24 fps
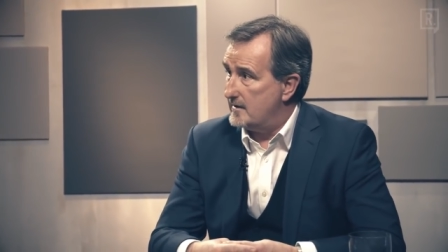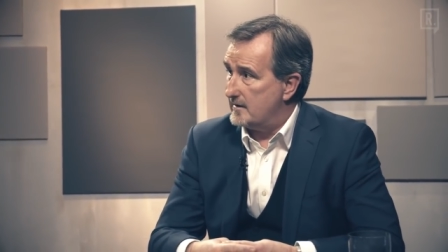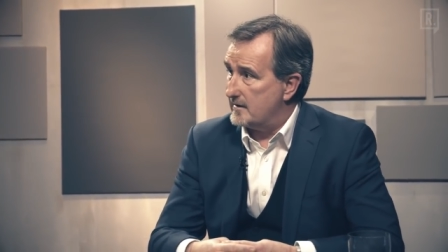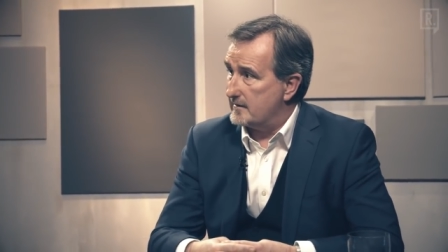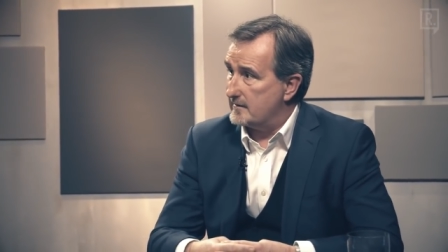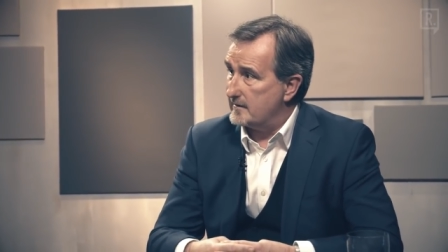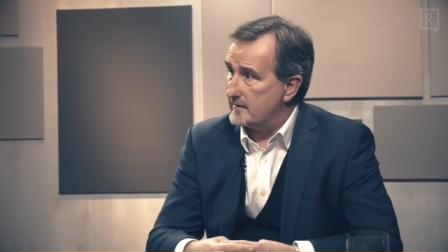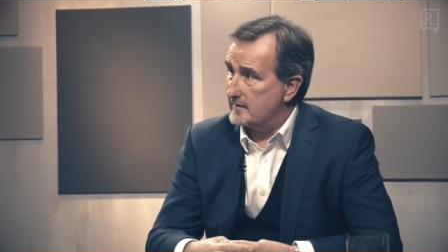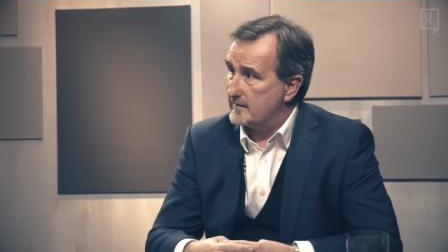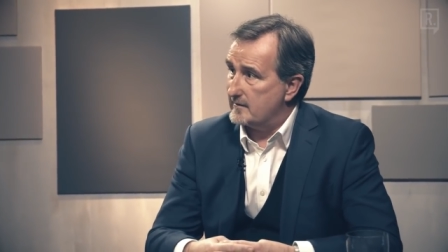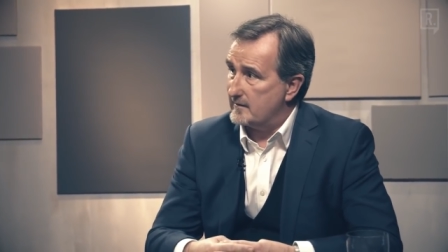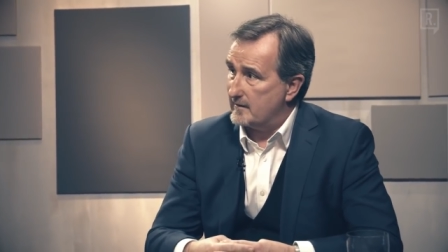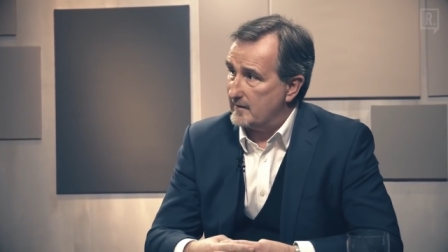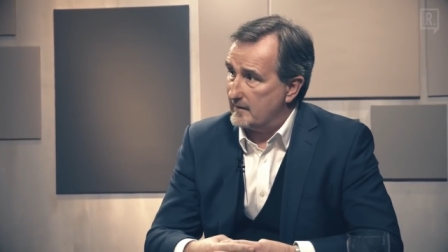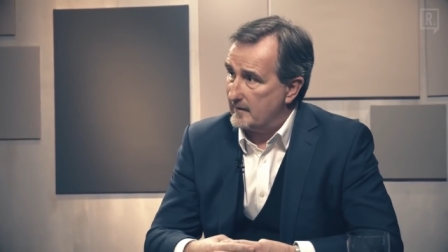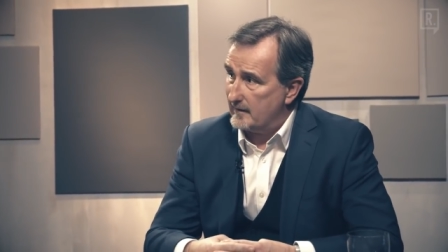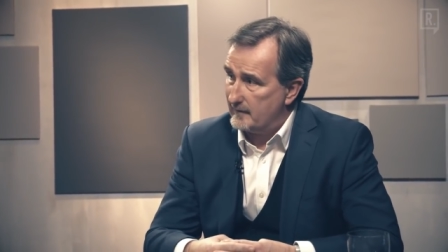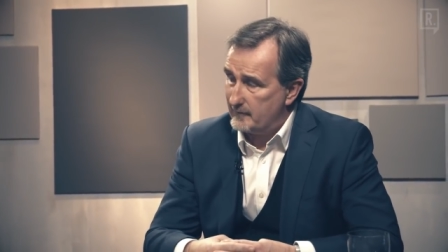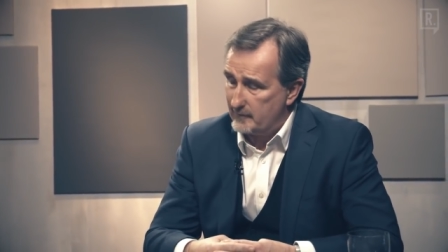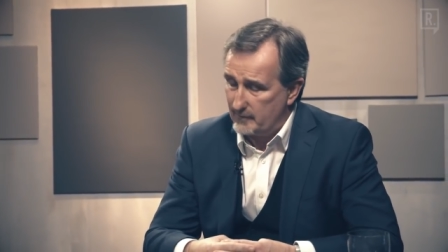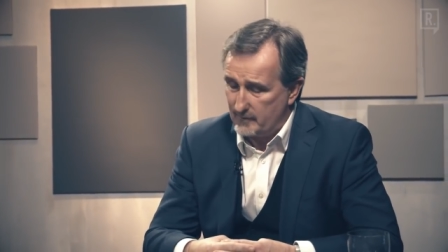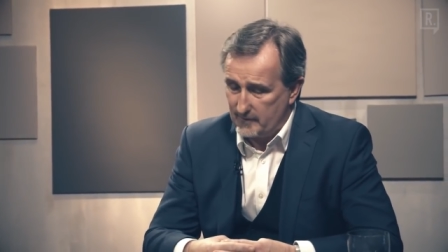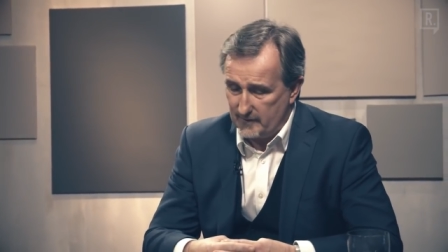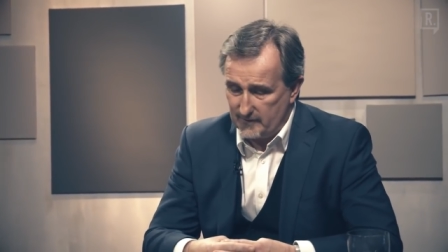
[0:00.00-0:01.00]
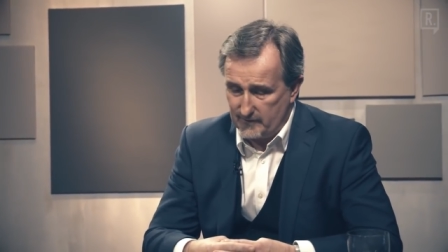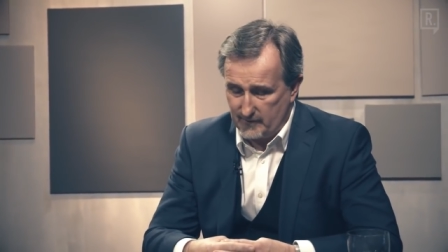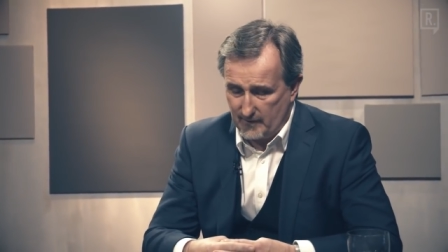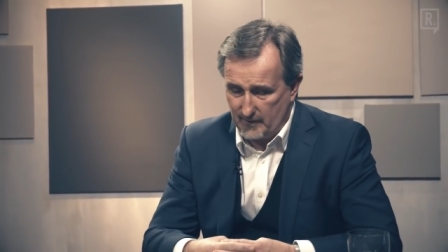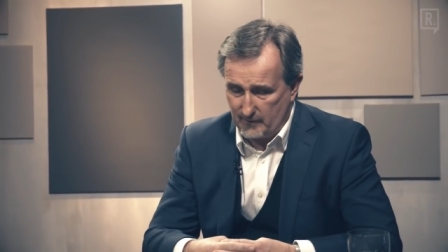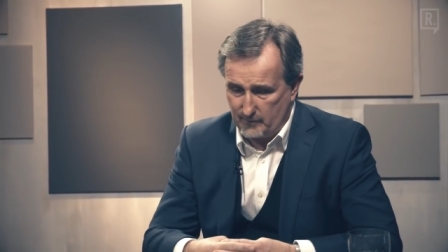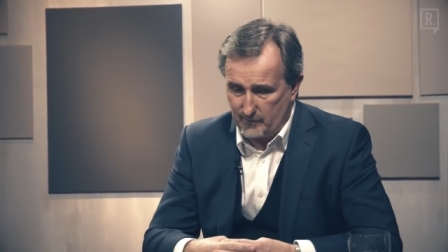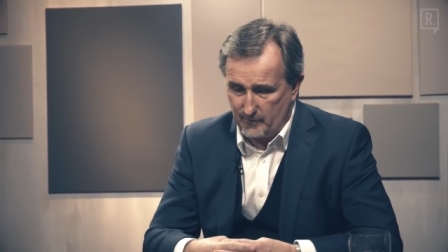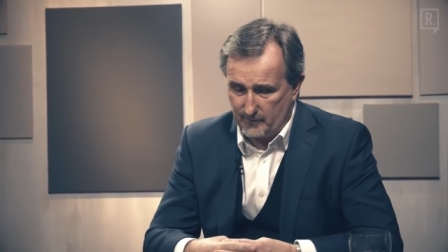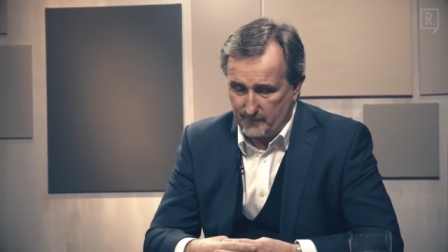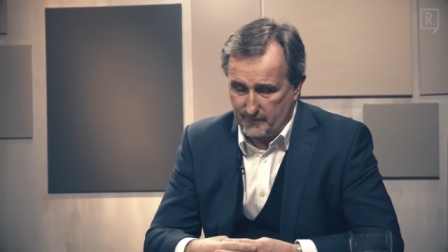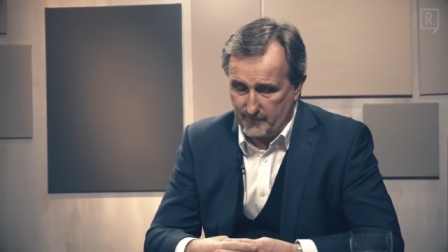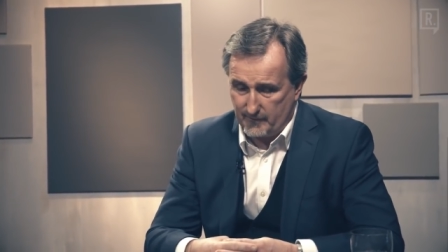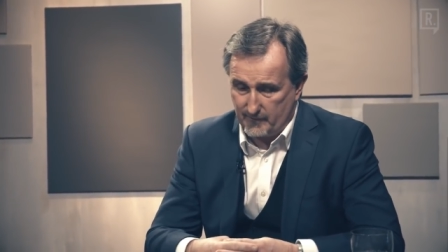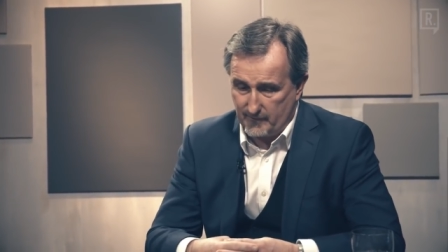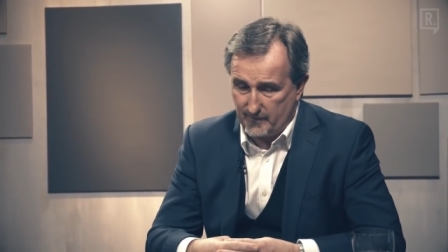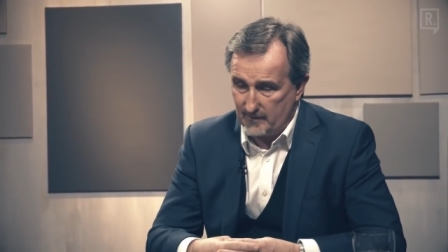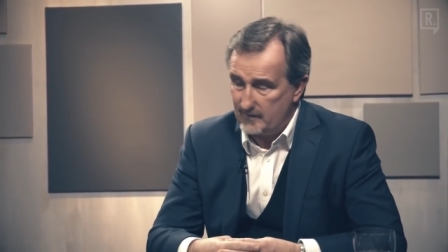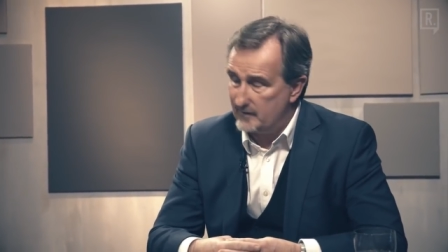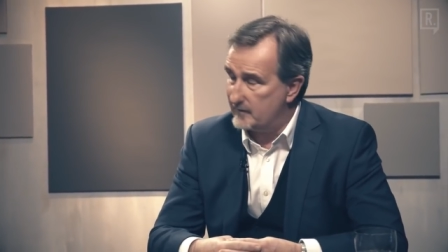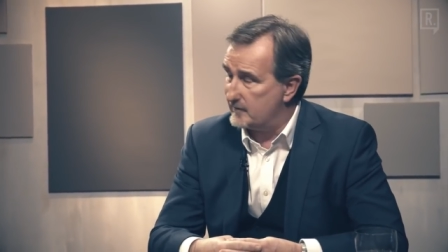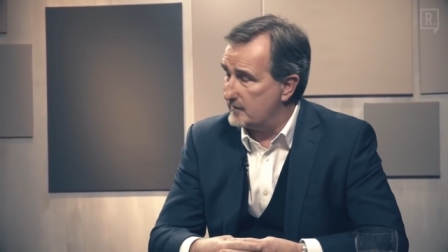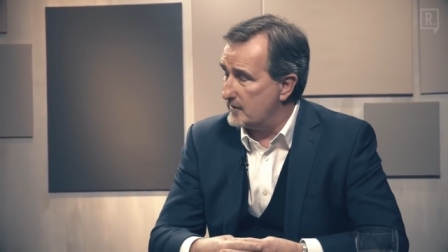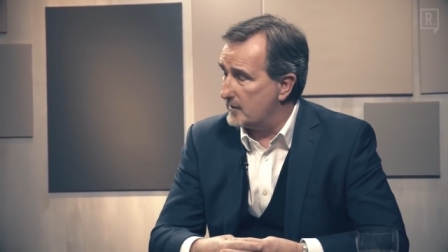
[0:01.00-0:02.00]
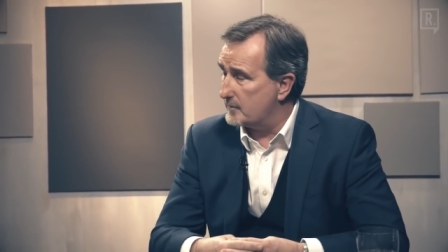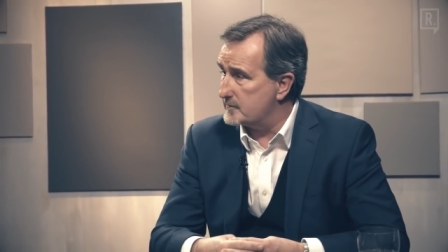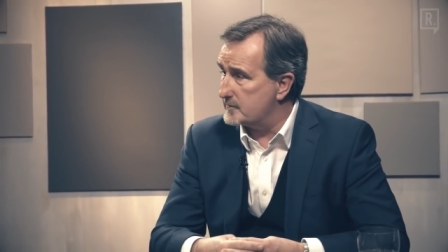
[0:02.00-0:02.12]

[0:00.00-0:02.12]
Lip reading: I think everyone is now going for an easy